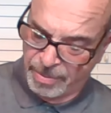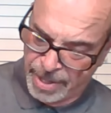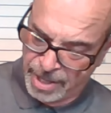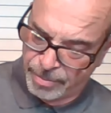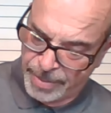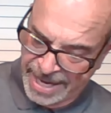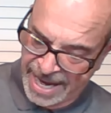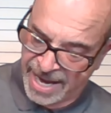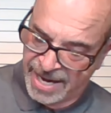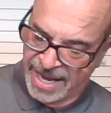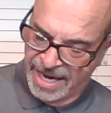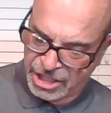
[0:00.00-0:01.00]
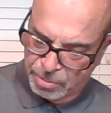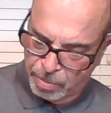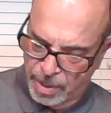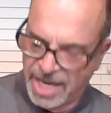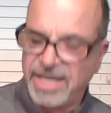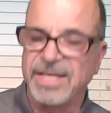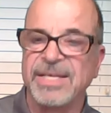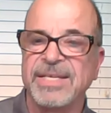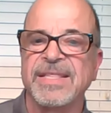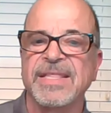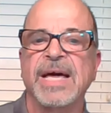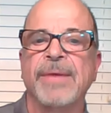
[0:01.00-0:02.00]
Peter began and explained
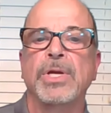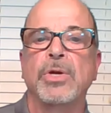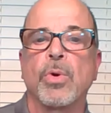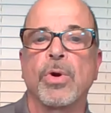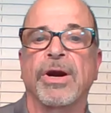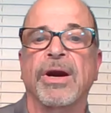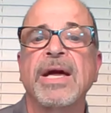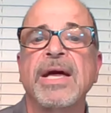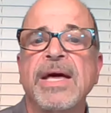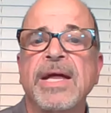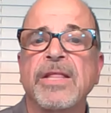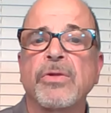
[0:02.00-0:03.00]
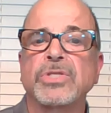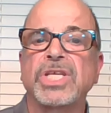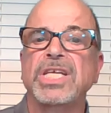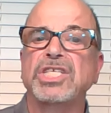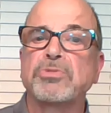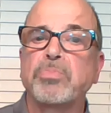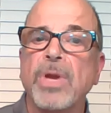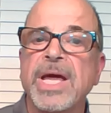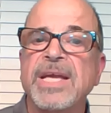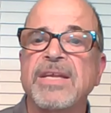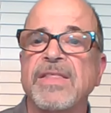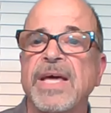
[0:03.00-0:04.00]
it to them in order. In other words, he
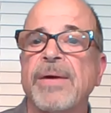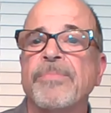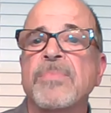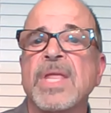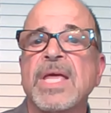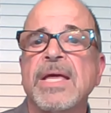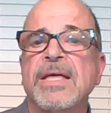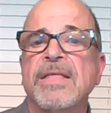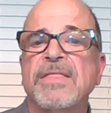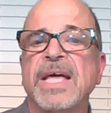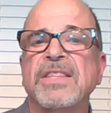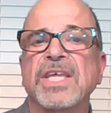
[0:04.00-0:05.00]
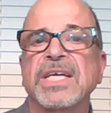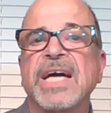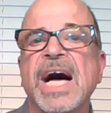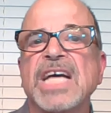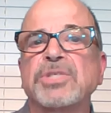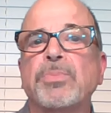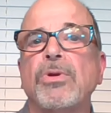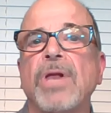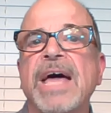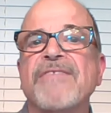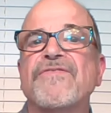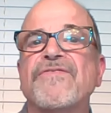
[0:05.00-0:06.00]
explained to them that the
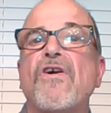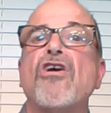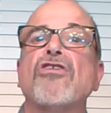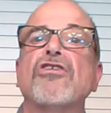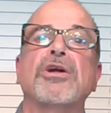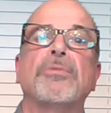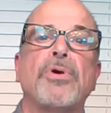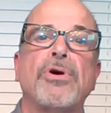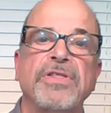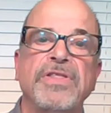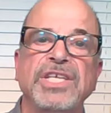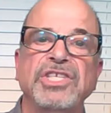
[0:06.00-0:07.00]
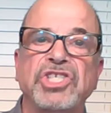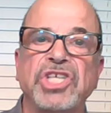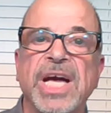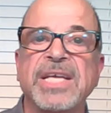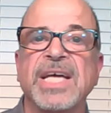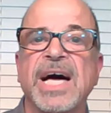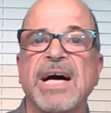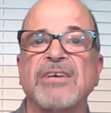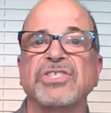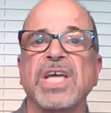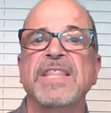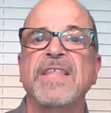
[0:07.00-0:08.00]
gospel had fallen upon these
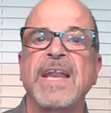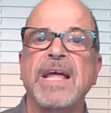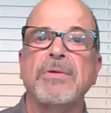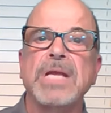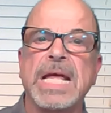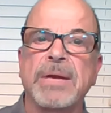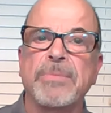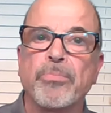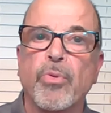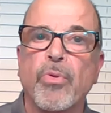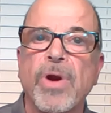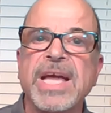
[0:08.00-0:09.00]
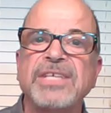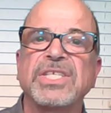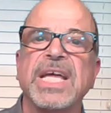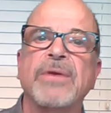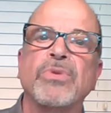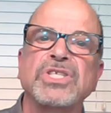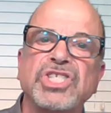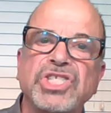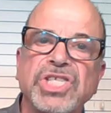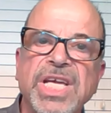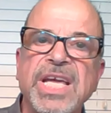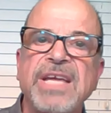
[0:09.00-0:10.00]
Gentiles, and they had embraced and
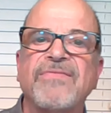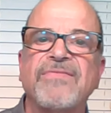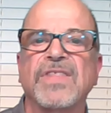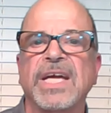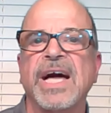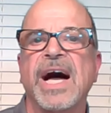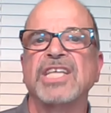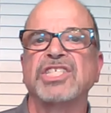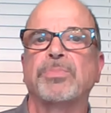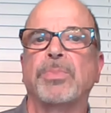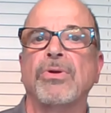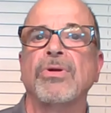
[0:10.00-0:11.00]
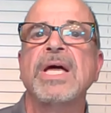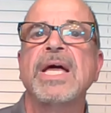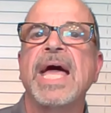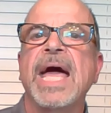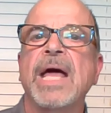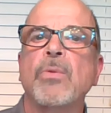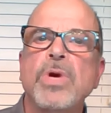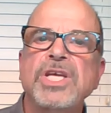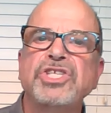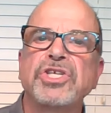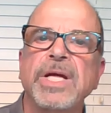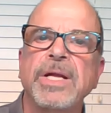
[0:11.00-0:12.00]
received the gospel, and
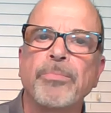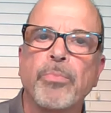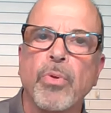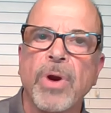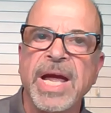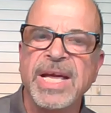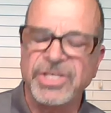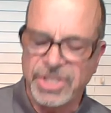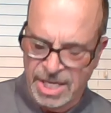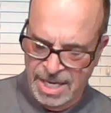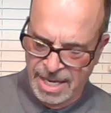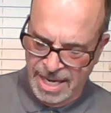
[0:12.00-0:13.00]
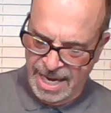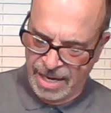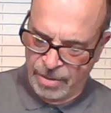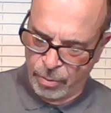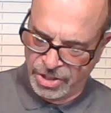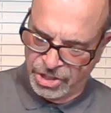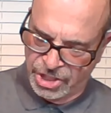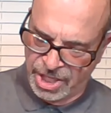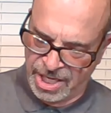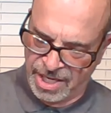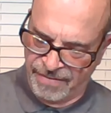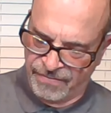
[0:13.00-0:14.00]
we should embrace and
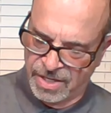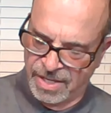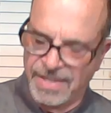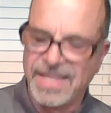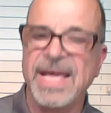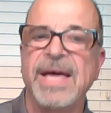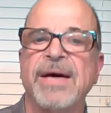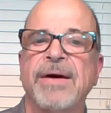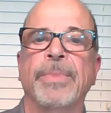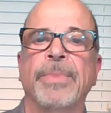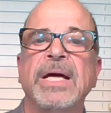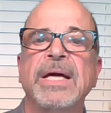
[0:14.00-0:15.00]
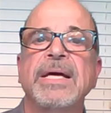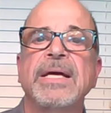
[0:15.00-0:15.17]
receive them.